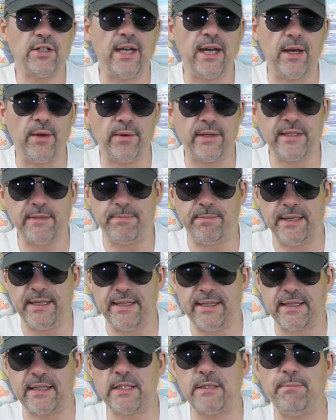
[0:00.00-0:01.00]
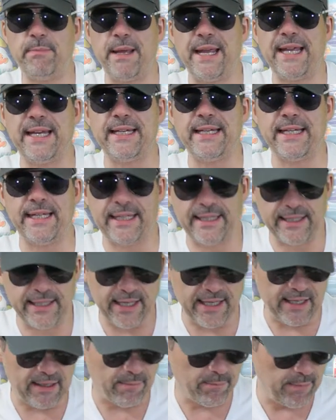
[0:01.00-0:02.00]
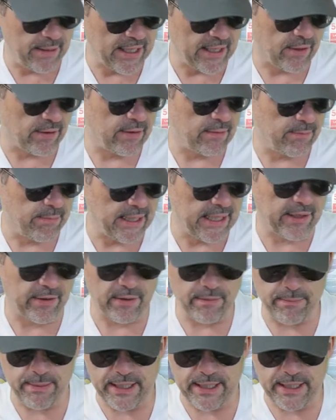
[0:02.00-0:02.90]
how it's been expanding and getting bigger and bigger and